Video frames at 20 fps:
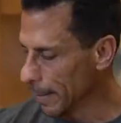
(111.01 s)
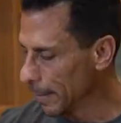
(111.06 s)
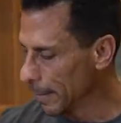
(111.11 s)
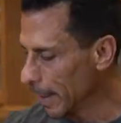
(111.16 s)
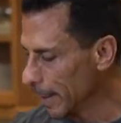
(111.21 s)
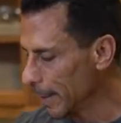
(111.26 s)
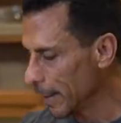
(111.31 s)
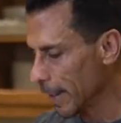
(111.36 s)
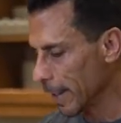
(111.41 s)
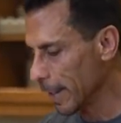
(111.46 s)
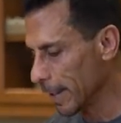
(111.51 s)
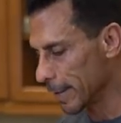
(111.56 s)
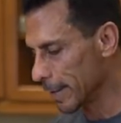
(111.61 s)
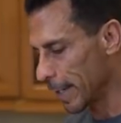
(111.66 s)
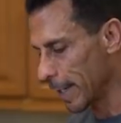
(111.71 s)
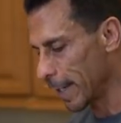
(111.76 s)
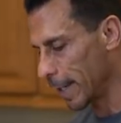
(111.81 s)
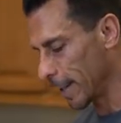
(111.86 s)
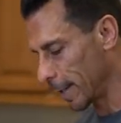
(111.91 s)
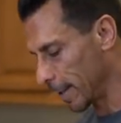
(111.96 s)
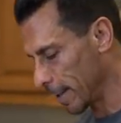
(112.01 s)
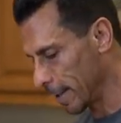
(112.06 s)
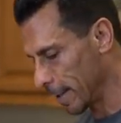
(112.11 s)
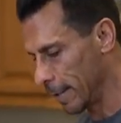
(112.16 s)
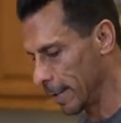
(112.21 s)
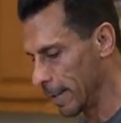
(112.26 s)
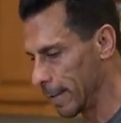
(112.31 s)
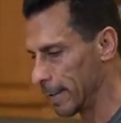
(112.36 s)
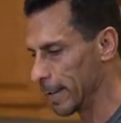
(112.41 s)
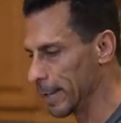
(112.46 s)
Then you're gonna
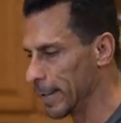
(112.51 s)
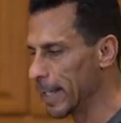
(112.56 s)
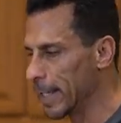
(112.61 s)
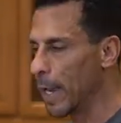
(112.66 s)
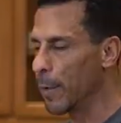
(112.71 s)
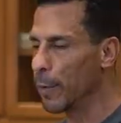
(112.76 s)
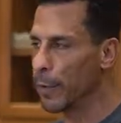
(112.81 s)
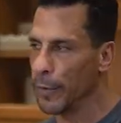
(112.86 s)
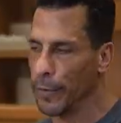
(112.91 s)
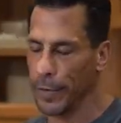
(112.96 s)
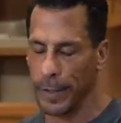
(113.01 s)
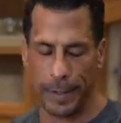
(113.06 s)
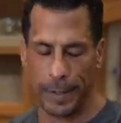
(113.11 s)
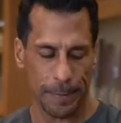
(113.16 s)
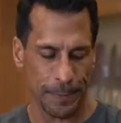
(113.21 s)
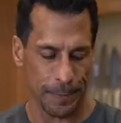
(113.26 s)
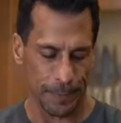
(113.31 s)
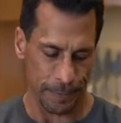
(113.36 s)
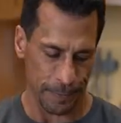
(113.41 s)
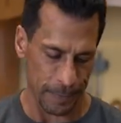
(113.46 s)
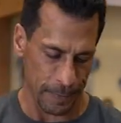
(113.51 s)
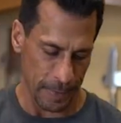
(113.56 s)
take the sour cream,